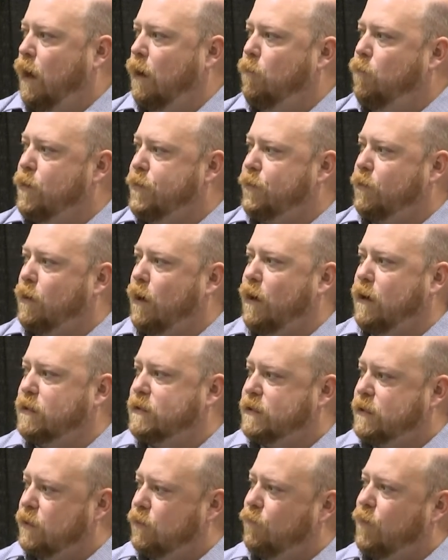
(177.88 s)
With
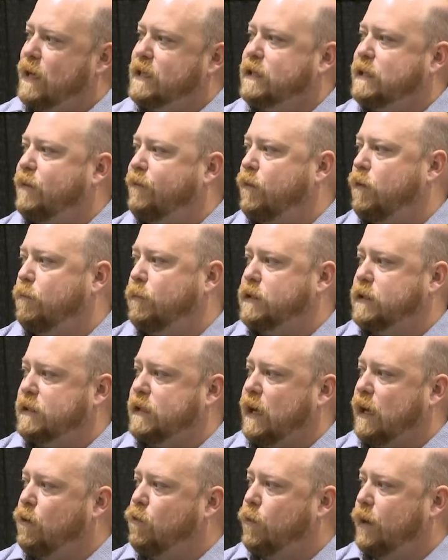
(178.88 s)
regards to the rest of them, just
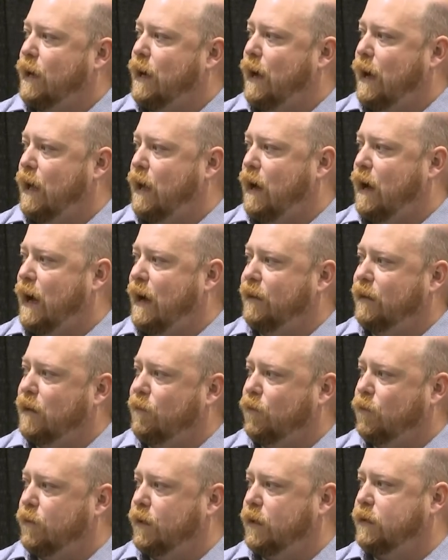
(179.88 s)
kind of quick high
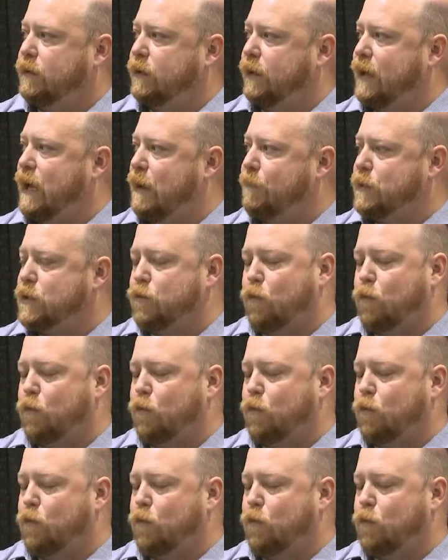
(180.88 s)
level, the campus